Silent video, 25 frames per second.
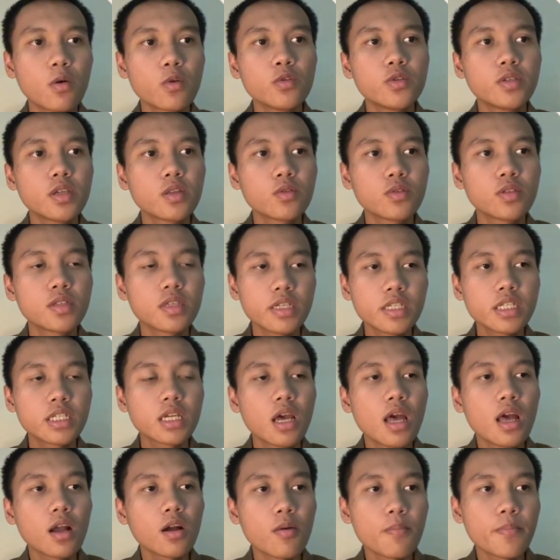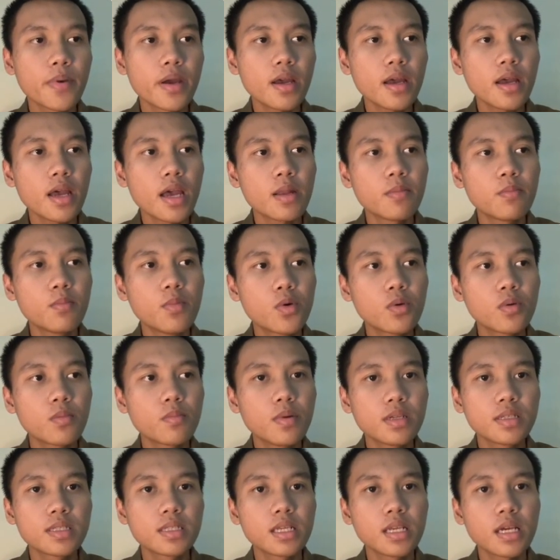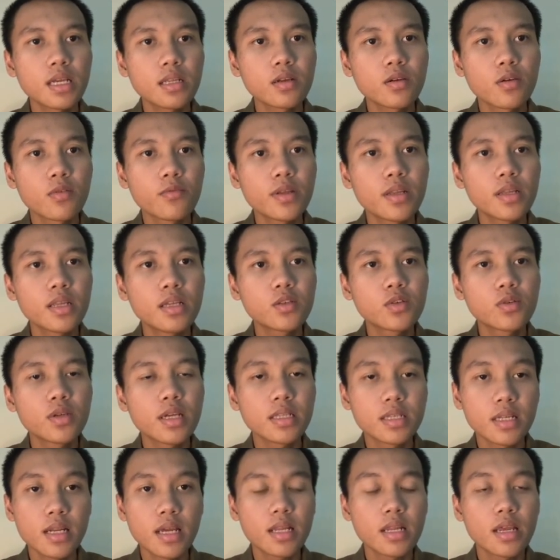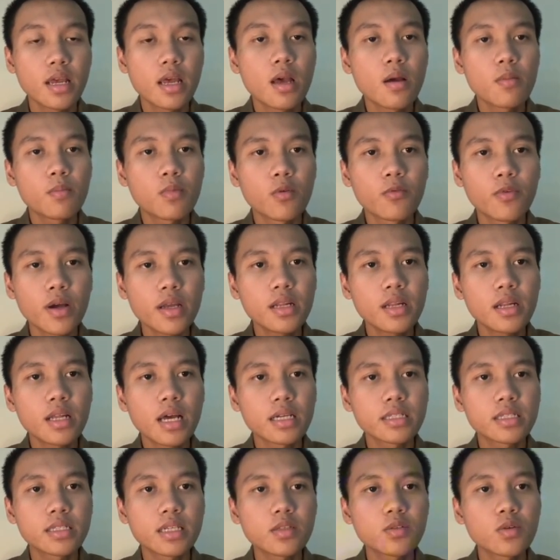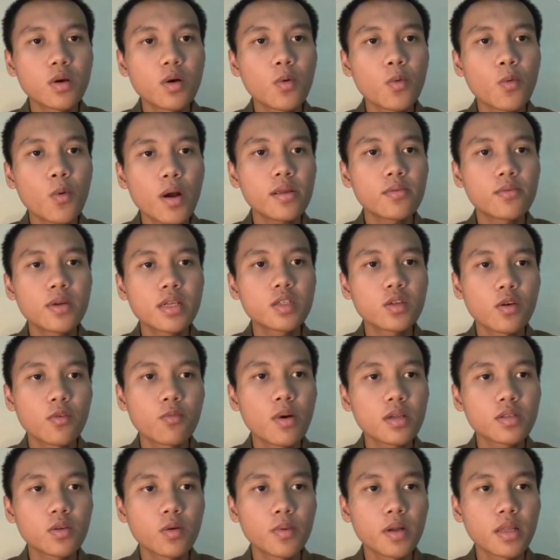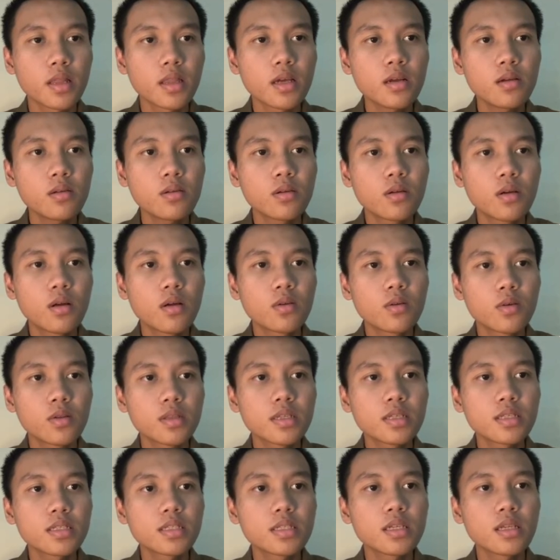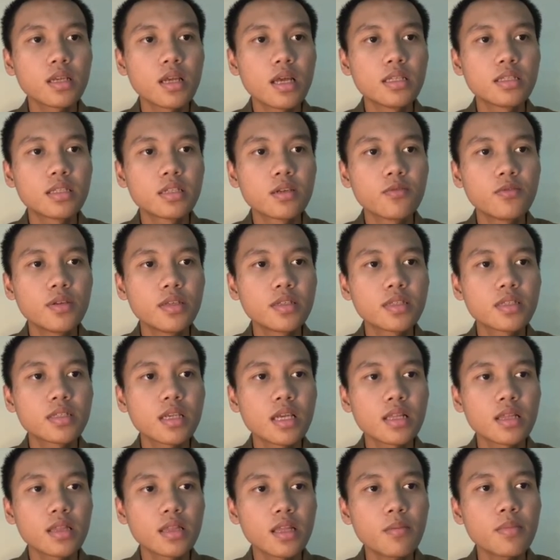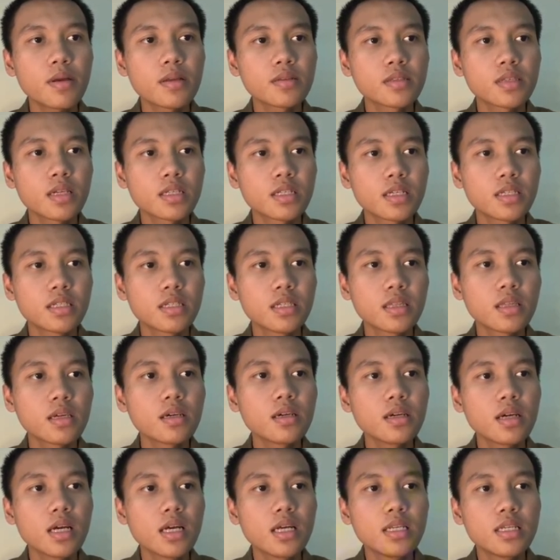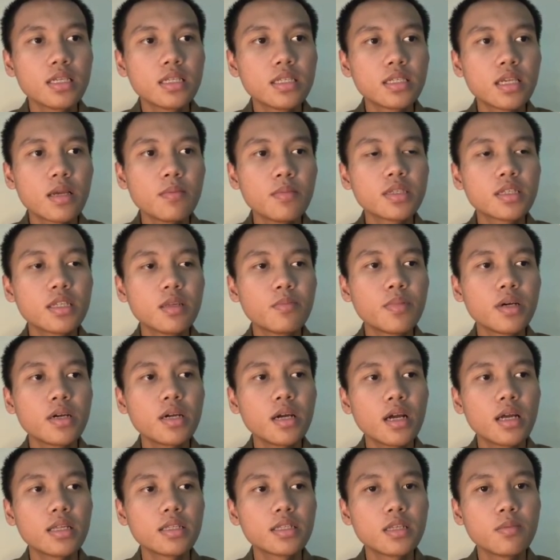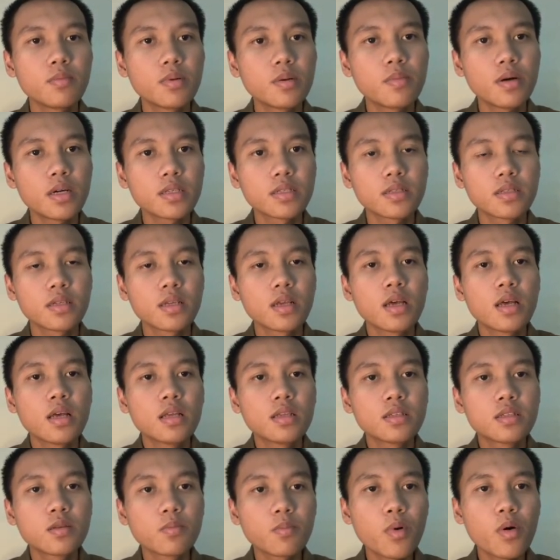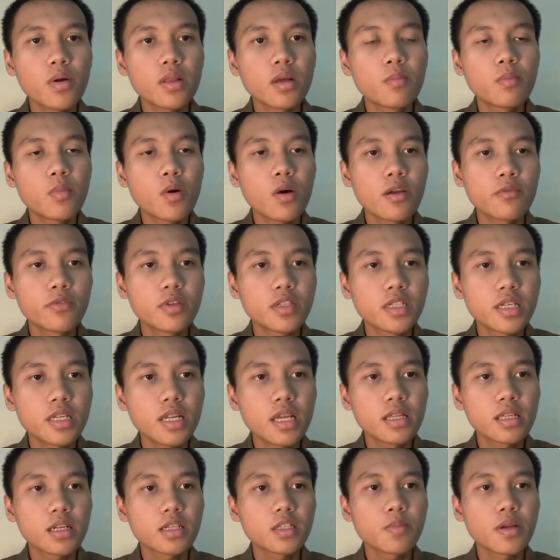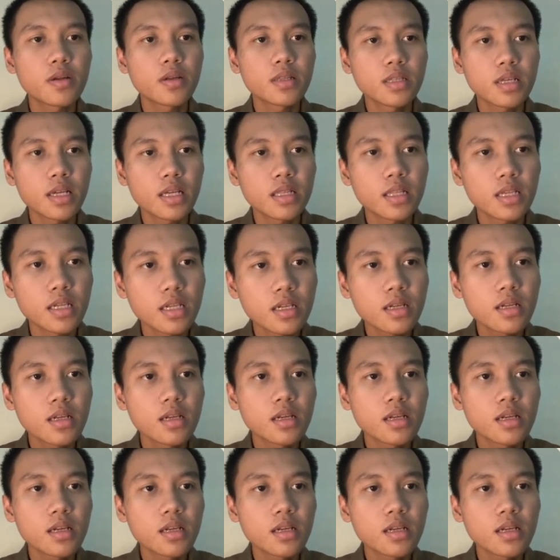users to search, compare and book bus ticket conveniently through the internet. Provide access to a wide range of bus operator, routers and service types such as seater, semi-sleeper and sleeper bus. Support a more efficient and transparent ticketing